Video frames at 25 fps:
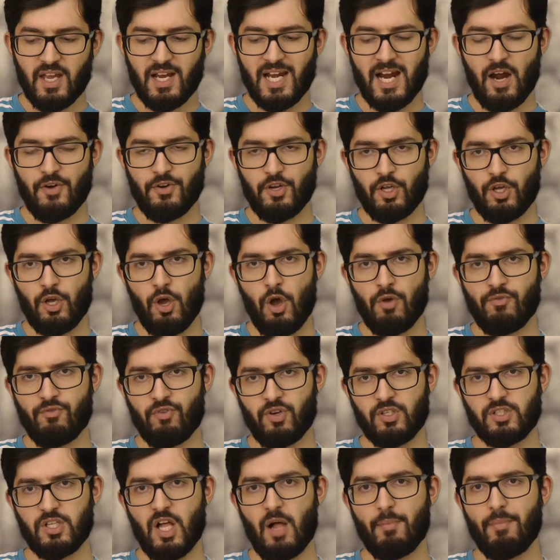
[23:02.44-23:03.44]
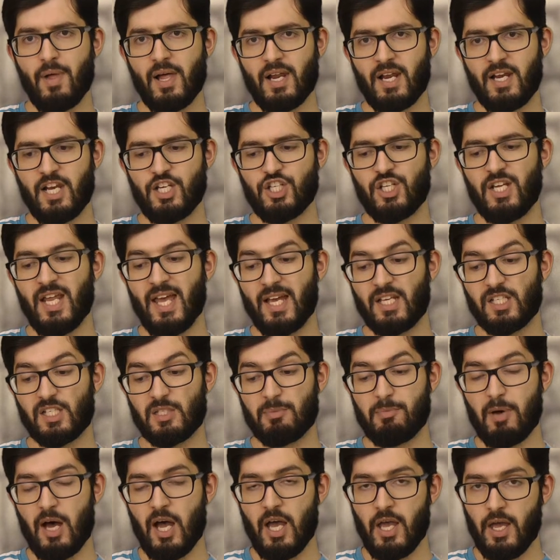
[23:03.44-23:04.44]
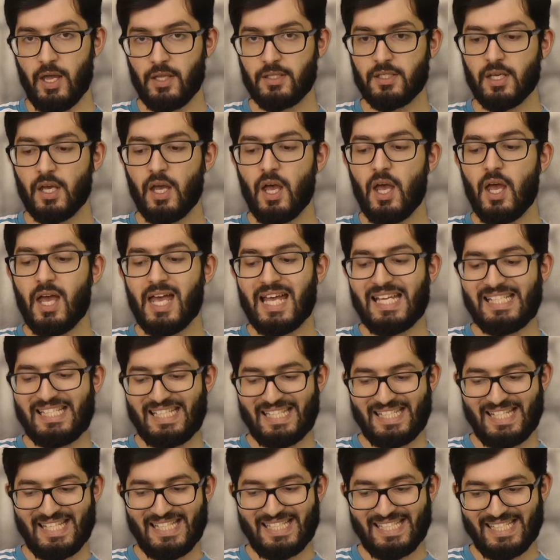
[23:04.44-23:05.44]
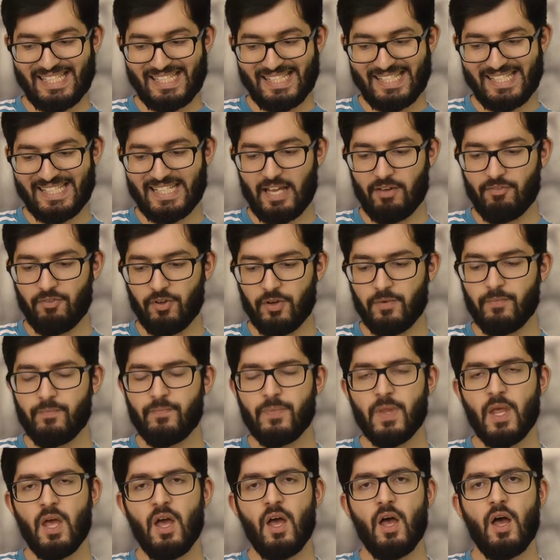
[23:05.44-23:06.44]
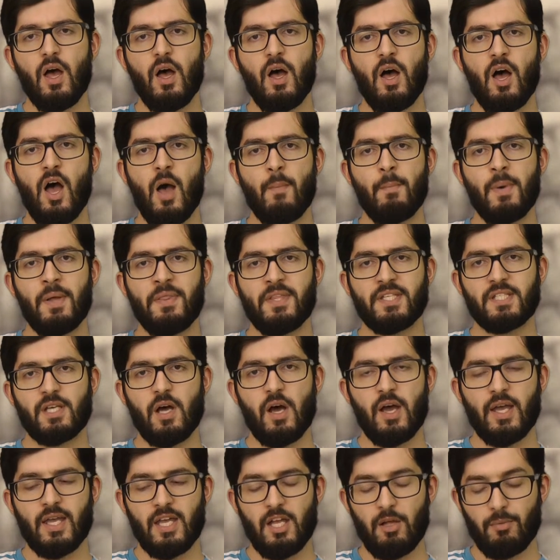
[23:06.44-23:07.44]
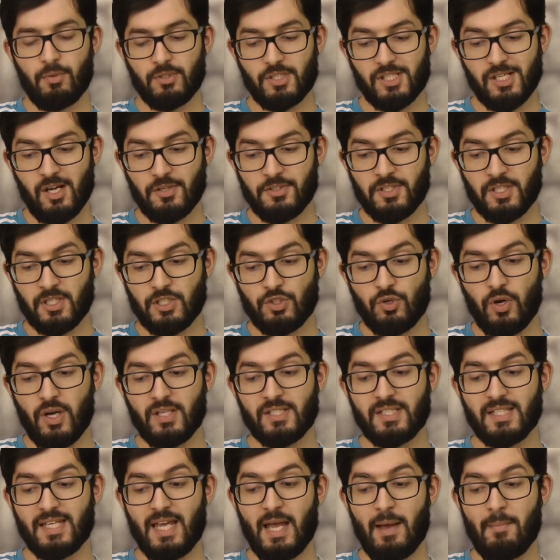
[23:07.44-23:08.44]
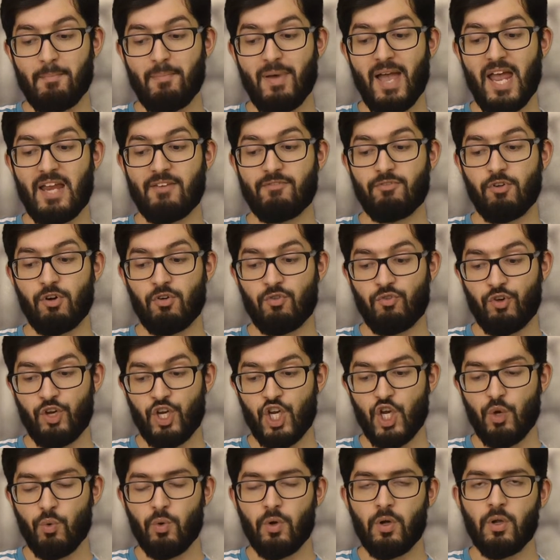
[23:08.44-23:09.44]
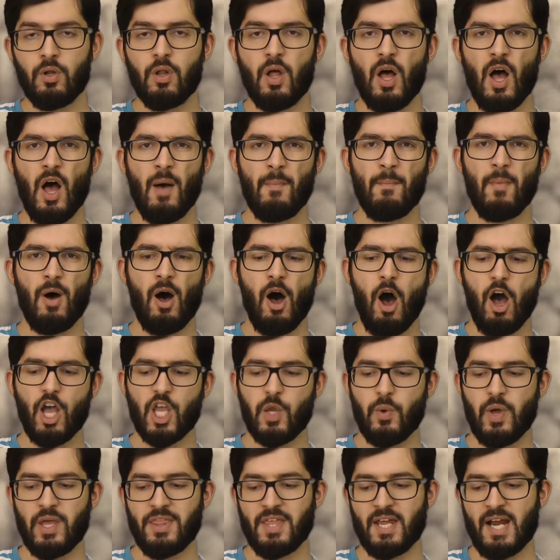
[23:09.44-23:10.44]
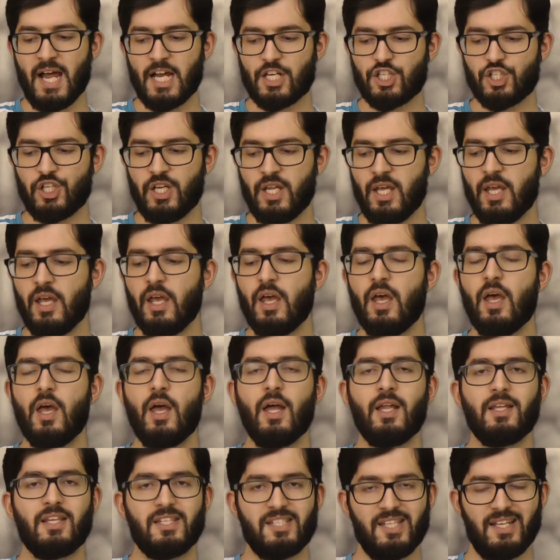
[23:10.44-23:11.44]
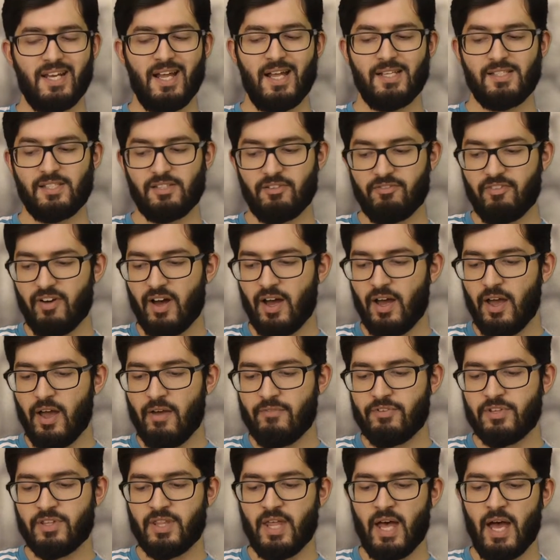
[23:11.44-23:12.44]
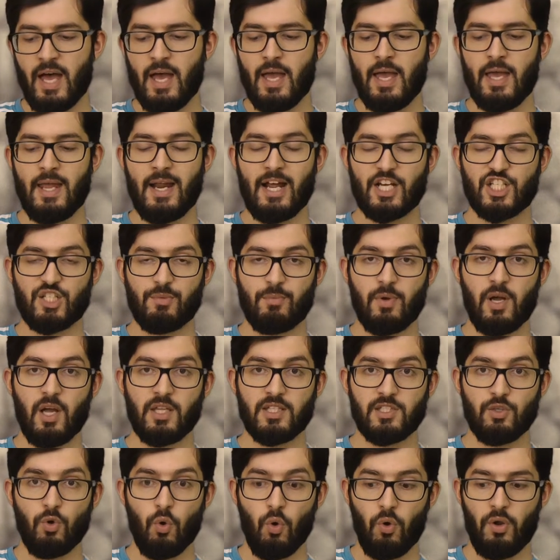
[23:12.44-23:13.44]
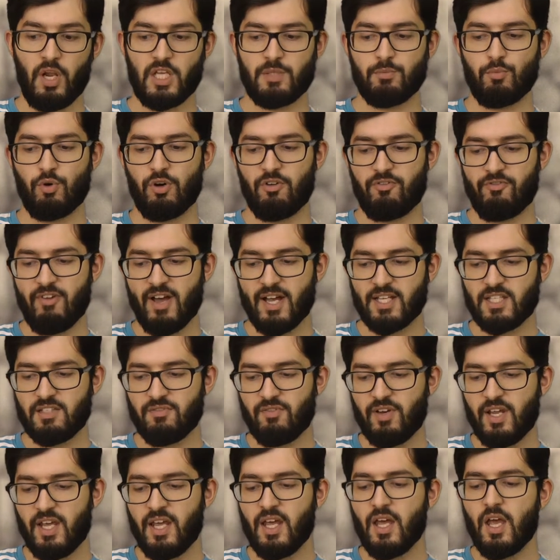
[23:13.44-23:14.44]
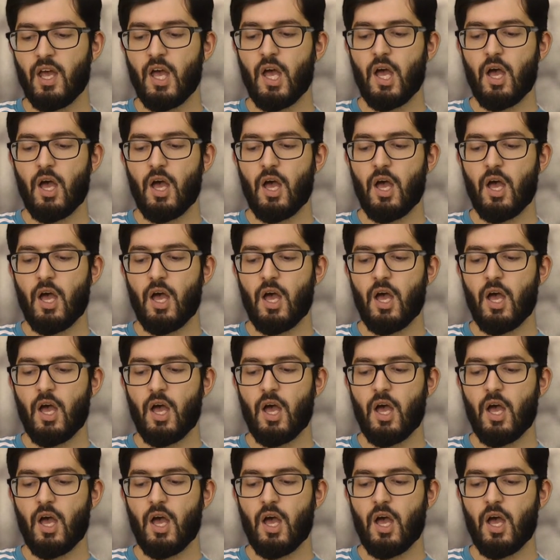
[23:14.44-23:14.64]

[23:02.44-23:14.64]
Clarendon Code, for example, had initially expired in 1667. And this guy, Gilbert Sheldon, tries to campaign for a renewal, arguing that actually dissent had survived and that it actually begun to organize more effectively.